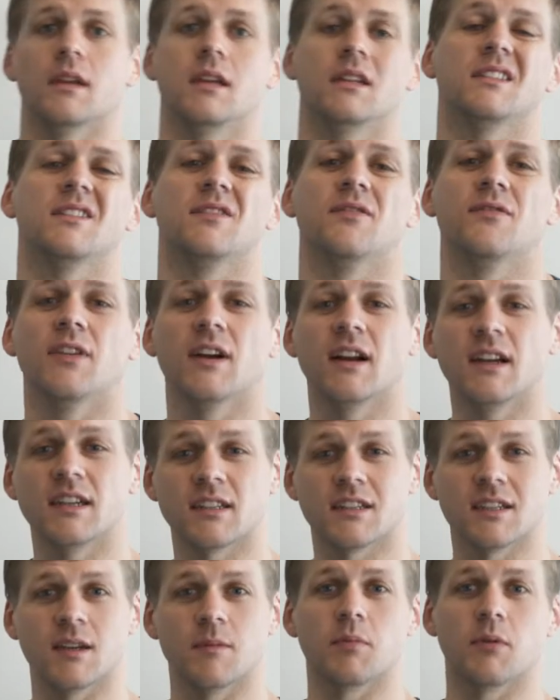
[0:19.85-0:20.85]
It's a very
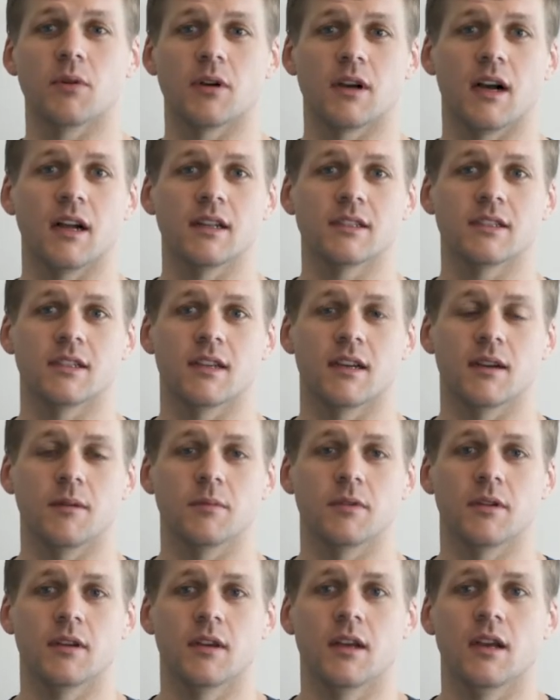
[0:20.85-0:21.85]
simple
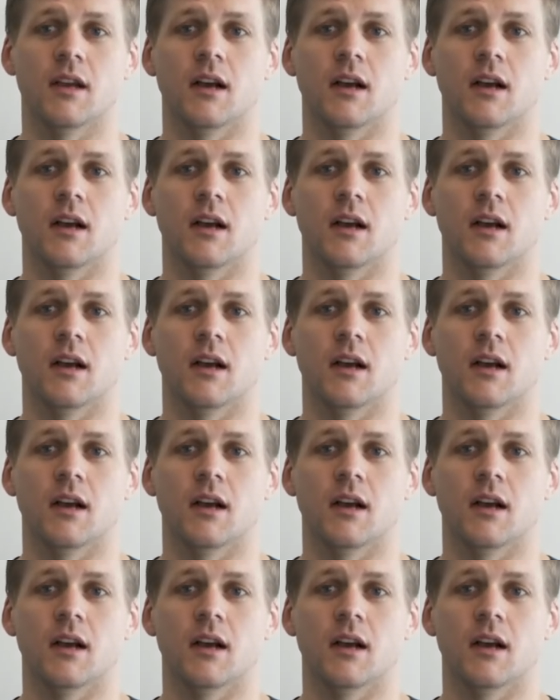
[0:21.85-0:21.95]
concept,